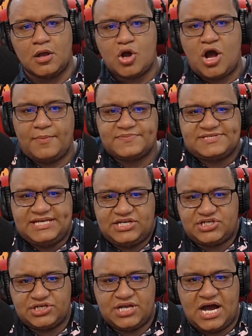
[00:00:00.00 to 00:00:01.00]
Cop
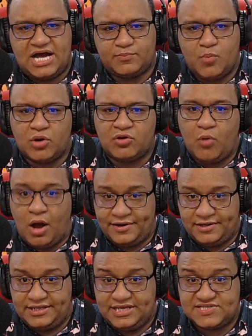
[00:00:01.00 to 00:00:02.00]
station at
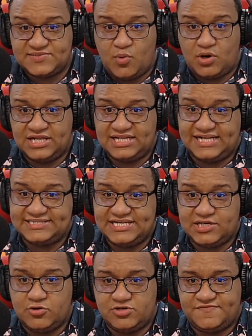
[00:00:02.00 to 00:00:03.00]
Morawana, a small
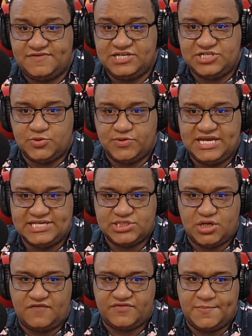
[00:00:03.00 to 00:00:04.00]
Atlantic Coast village
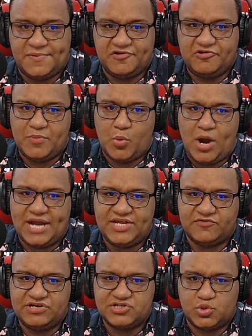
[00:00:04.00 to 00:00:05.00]
located off the
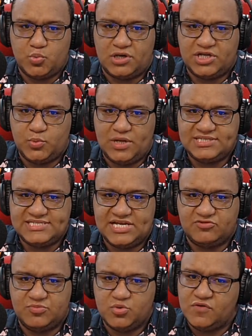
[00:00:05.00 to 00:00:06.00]
Birima-Waini Region 1 on
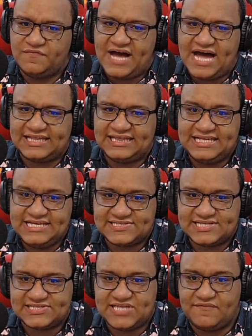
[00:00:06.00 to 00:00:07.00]
Wednesday, removed at
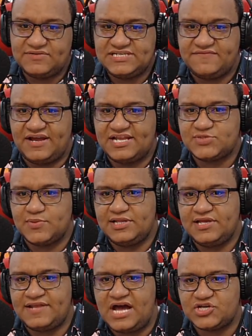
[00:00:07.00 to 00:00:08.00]
least 70
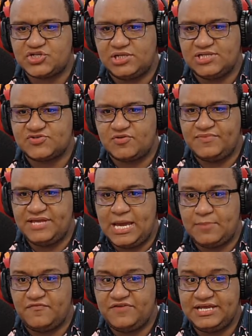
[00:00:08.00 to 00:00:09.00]
Venezuelan nationals from the
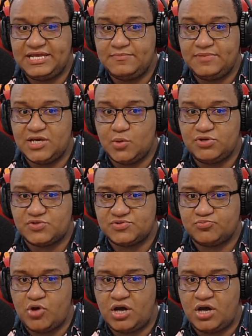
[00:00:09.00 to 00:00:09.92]
MV Kimbia, which was